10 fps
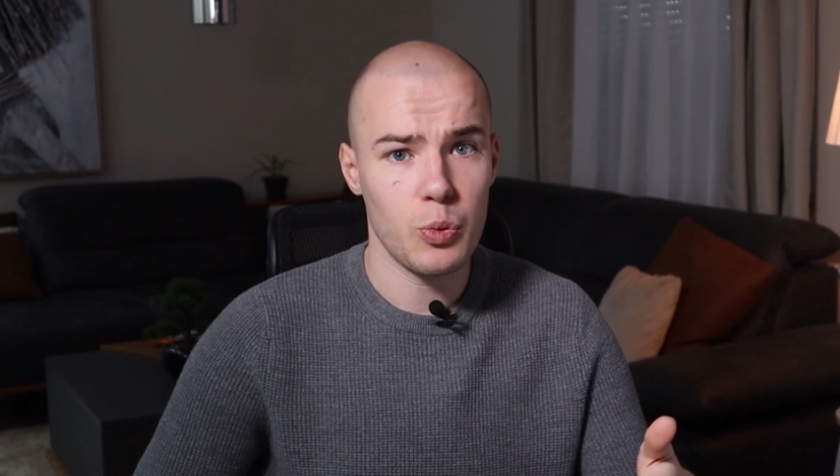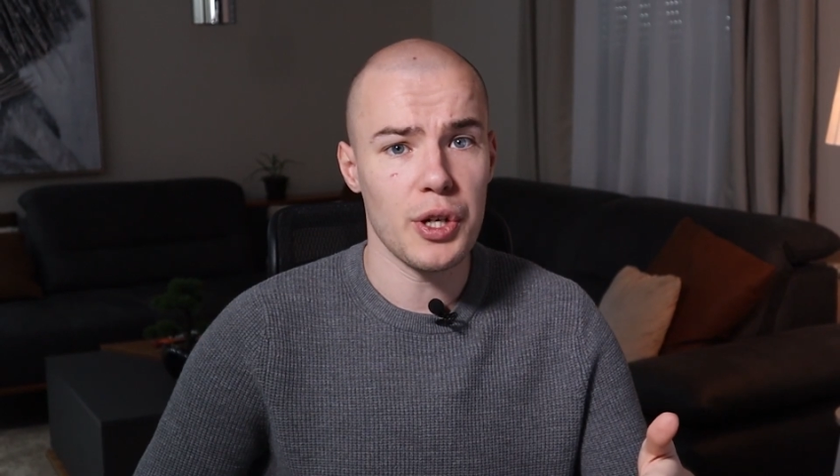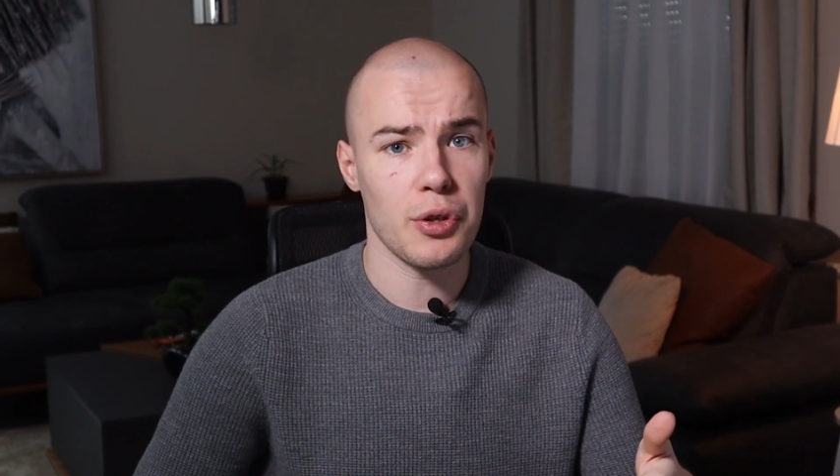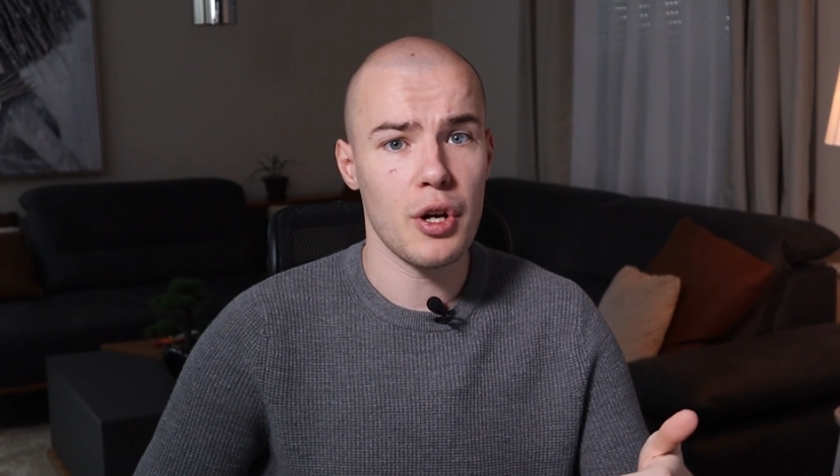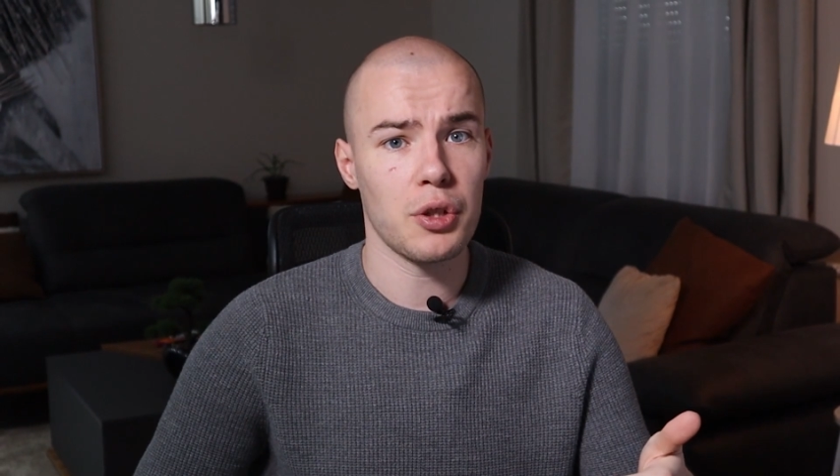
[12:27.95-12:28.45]

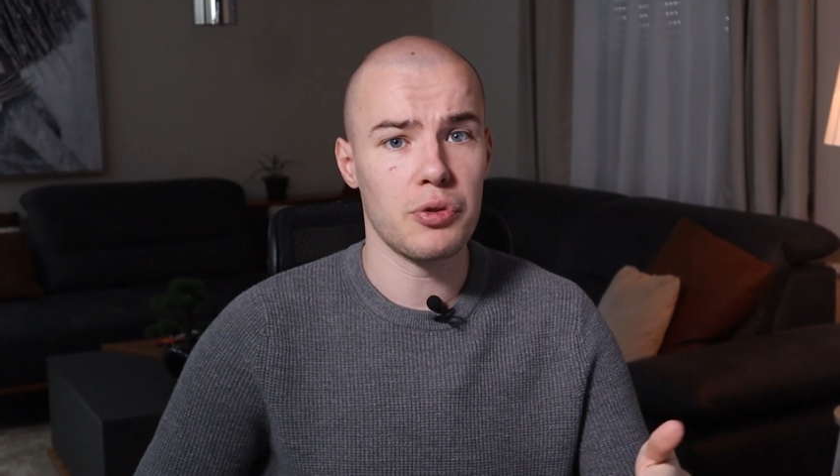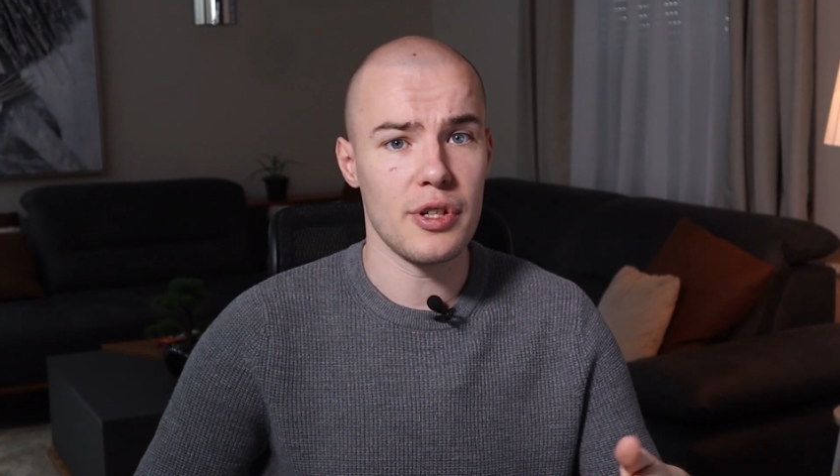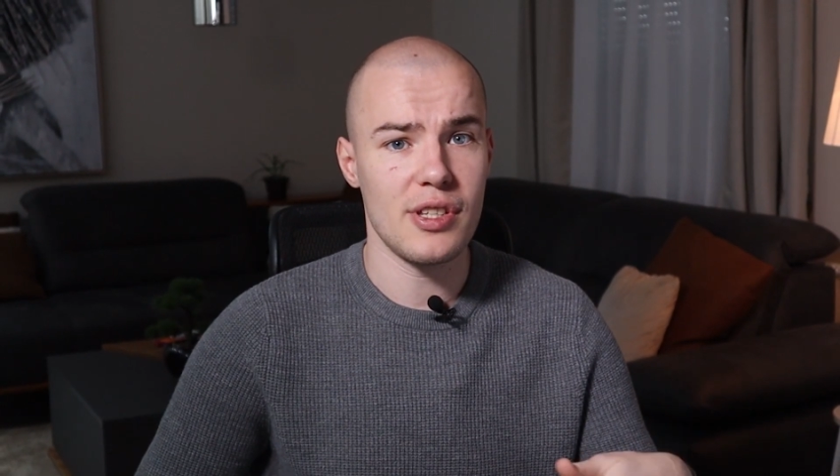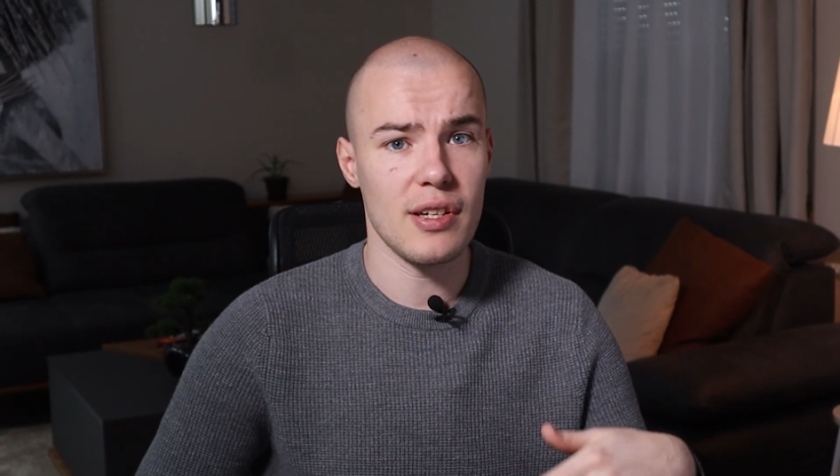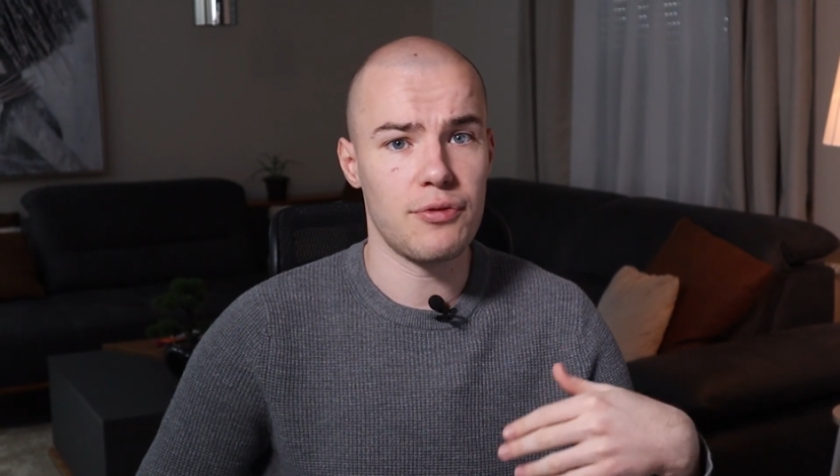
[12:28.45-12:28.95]
we are going to
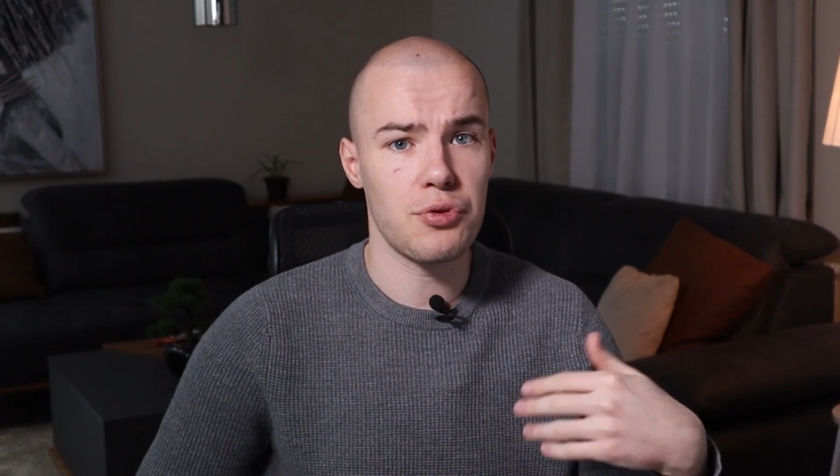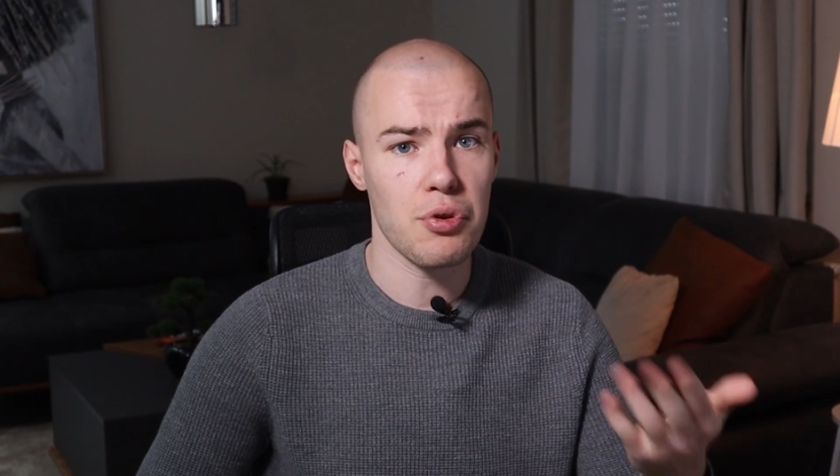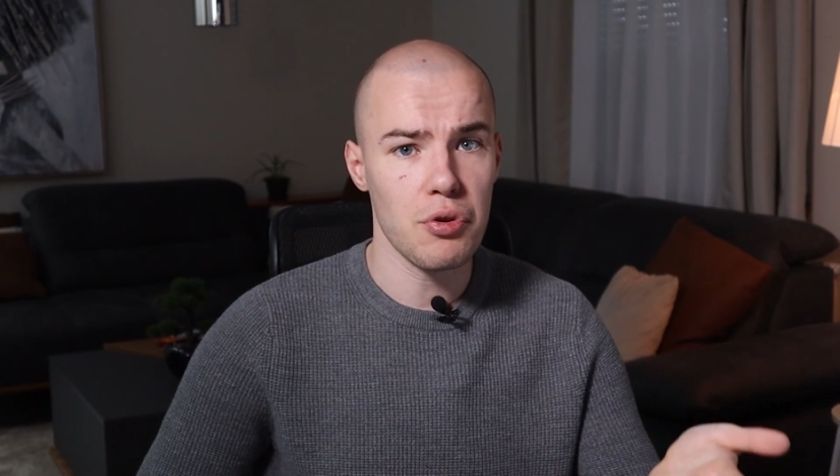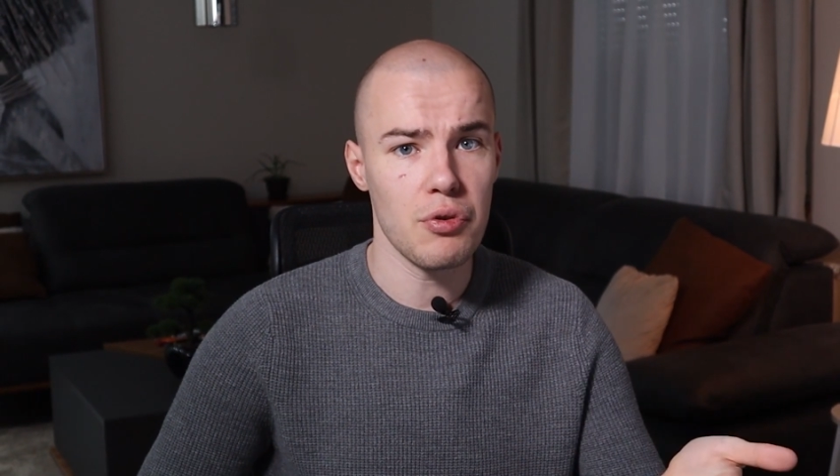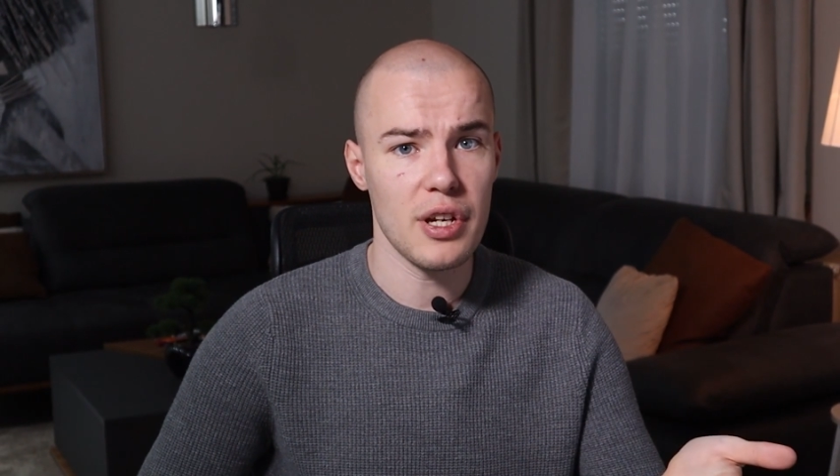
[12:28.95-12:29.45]
receive
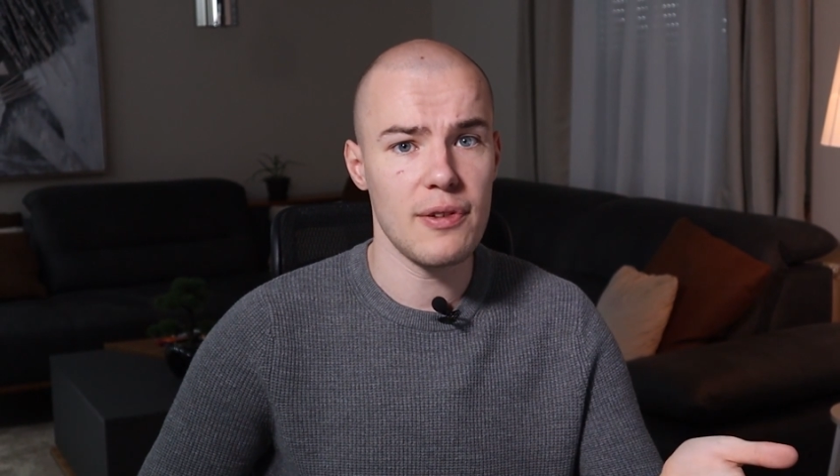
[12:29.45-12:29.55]
true